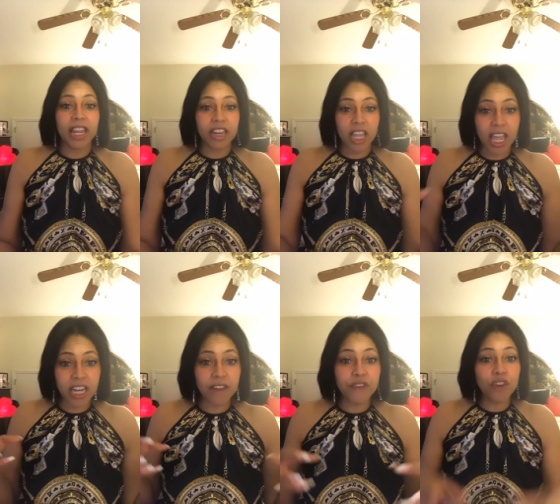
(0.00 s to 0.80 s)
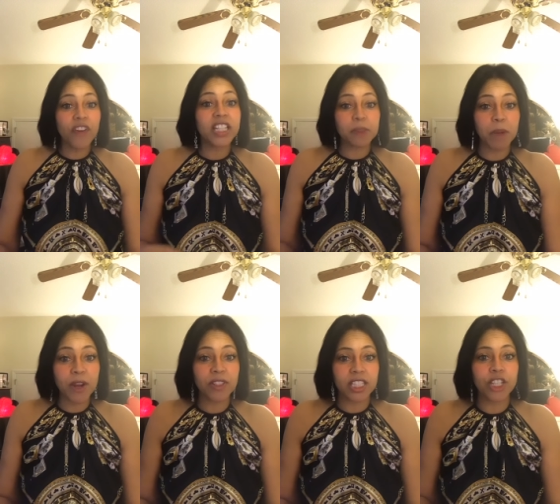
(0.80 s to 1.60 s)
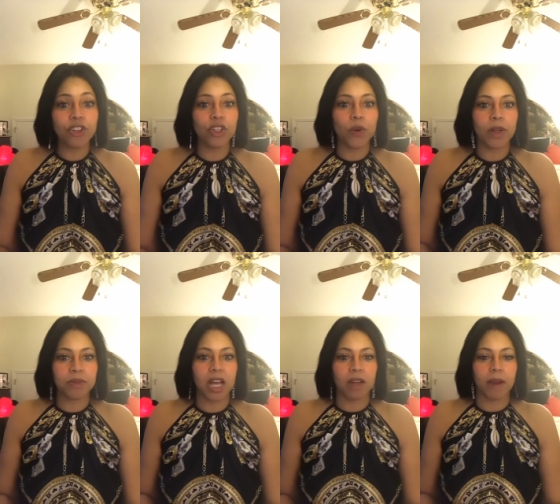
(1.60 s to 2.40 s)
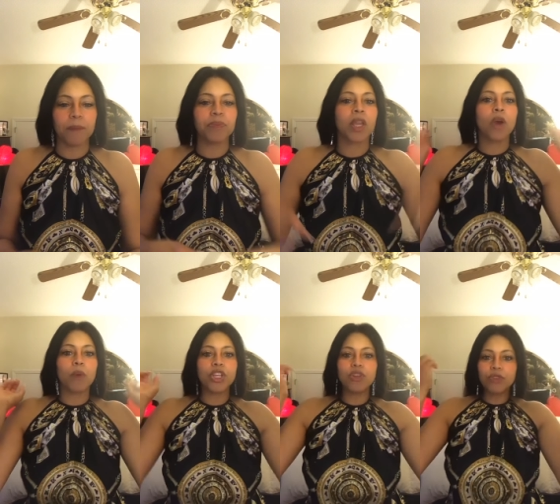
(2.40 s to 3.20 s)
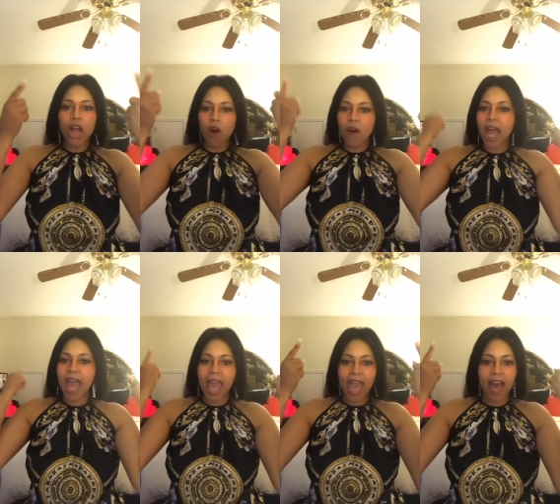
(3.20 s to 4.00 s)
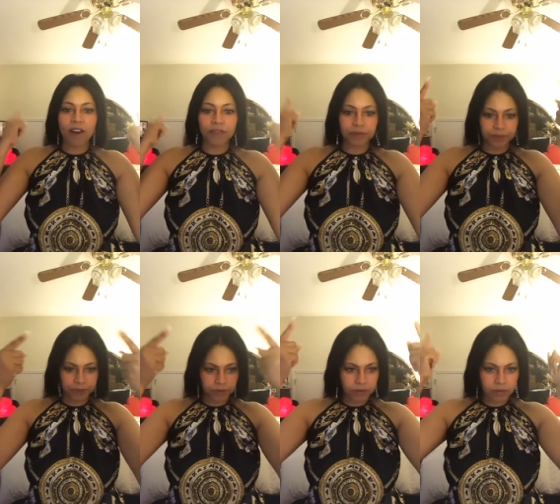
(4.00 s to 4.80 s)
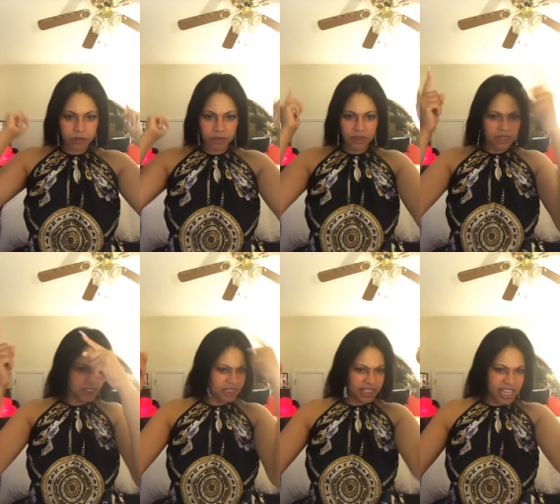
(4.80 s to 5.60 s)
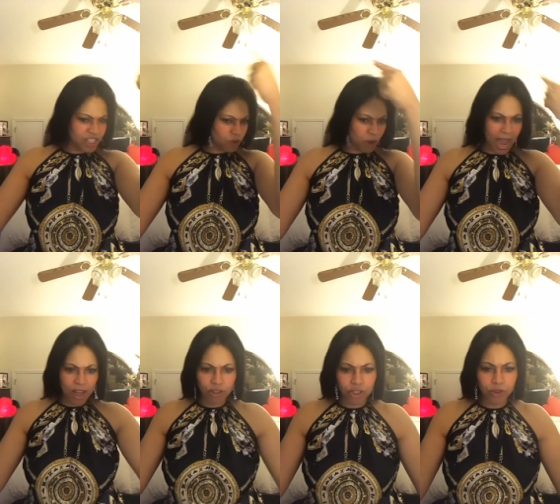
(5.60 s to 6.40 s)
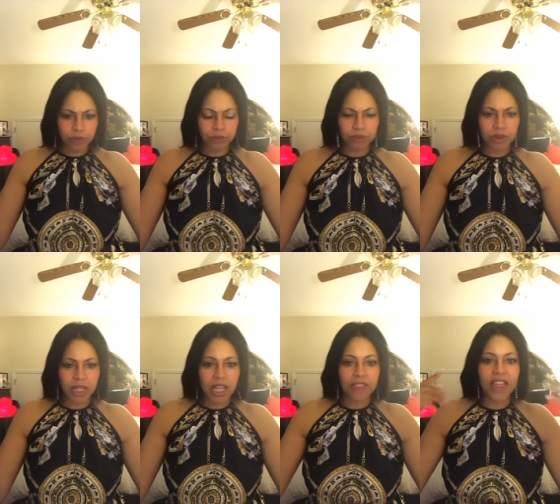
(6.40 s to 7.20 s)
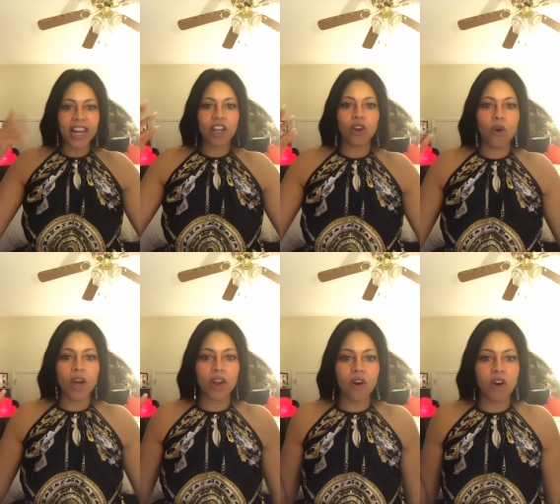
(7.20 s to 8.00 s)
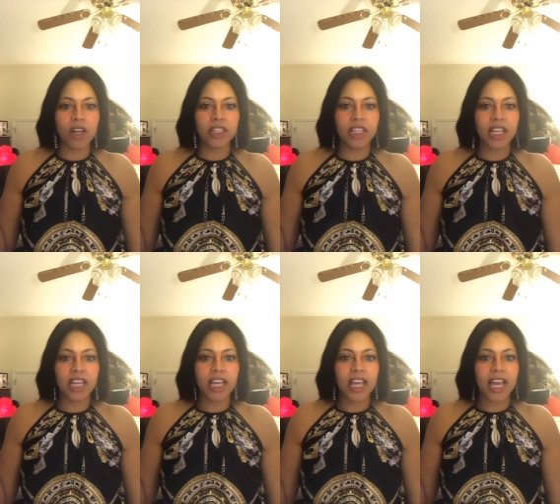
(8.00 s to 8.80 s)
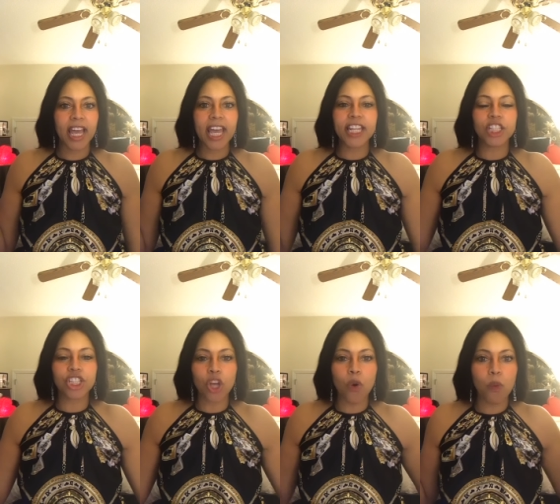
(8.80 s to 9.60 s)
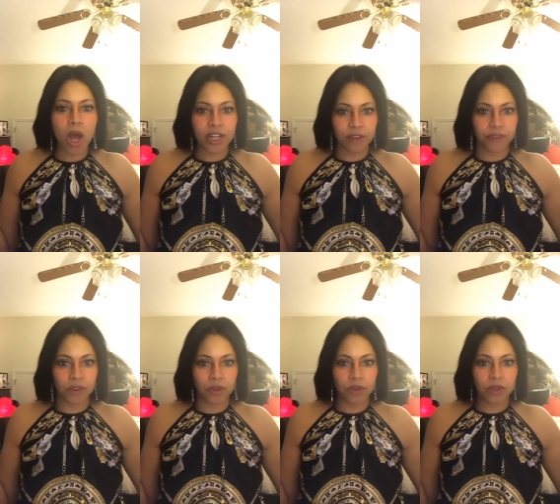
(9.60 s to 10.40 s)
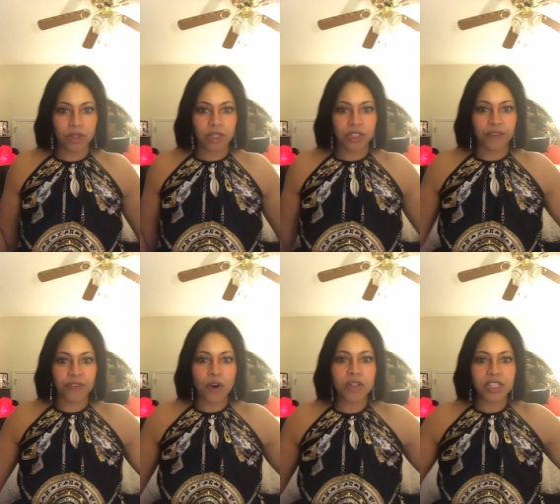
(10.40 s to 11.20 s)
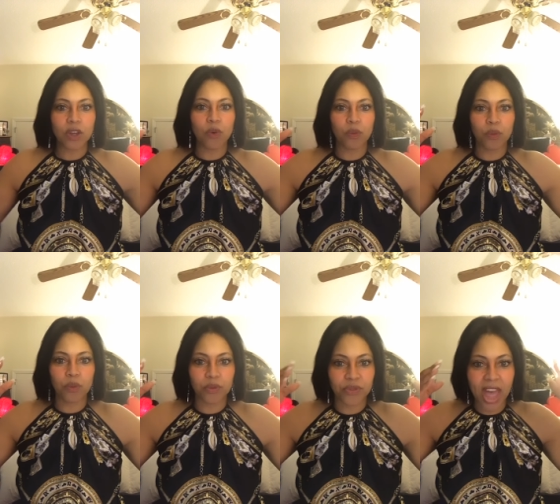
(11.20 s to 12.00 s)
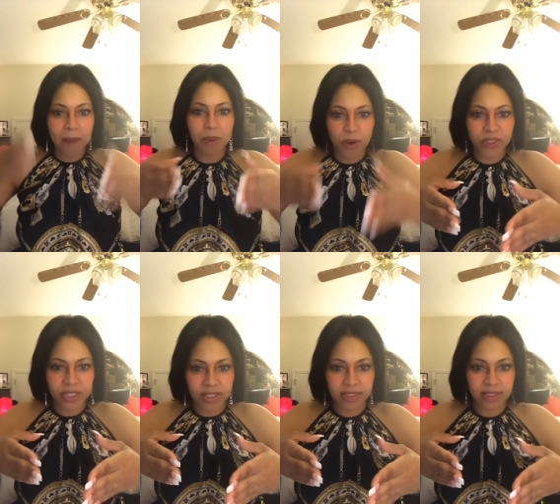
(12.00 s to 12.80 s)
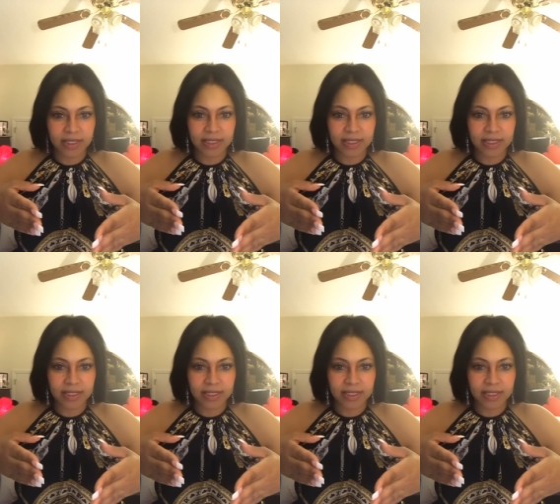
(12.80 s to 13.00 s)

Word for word: And and if you've experienced it, you know what I'm talking about. When you don't have things around you that are going on, it is so wonderful to focus on that person